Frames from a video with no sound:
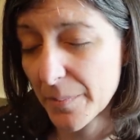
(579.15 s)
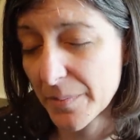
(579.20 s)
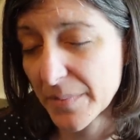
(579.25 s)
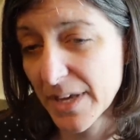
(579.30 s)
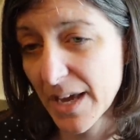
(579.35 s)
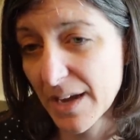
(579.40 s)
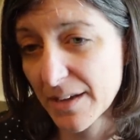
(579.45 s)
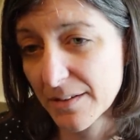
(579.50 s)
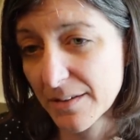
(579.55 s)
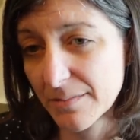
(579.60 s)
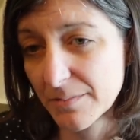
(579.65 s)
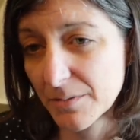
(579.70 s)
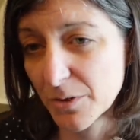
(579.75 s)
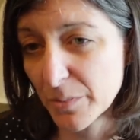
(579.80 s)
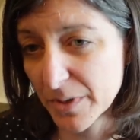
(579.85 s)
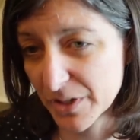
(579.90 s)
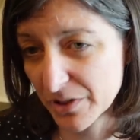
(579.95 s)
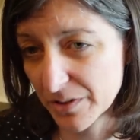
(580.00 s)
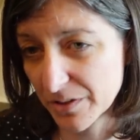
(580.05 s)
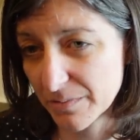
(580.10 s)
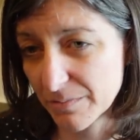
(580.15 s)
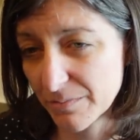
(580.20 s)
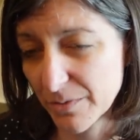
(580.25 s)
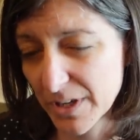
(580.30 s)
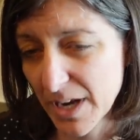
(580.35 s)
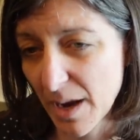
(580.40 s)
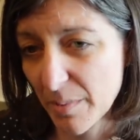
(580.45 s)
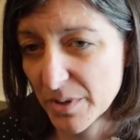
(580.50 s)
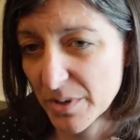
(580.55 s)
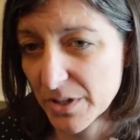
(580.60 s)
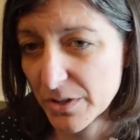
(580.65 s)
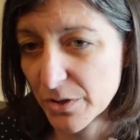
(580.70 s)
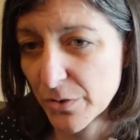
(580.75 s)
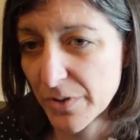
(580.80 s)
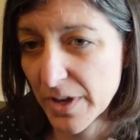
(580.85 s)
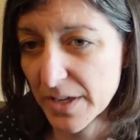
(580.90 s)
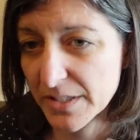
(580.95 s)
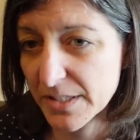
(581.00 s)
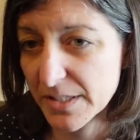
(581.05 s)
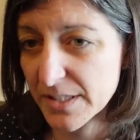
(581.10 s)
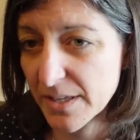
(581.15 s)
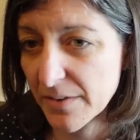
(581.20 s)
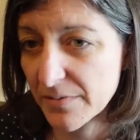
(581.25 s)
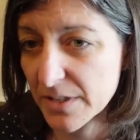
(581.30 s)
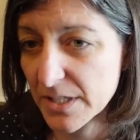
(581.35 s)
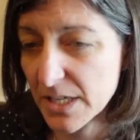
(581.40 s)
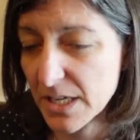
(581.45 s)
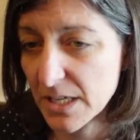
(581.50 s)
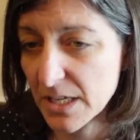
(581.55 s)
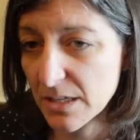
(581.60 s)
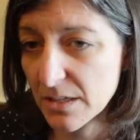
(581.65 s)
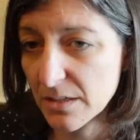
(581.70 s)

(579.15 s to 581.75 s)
Yet, you mentioned what happened in 2017,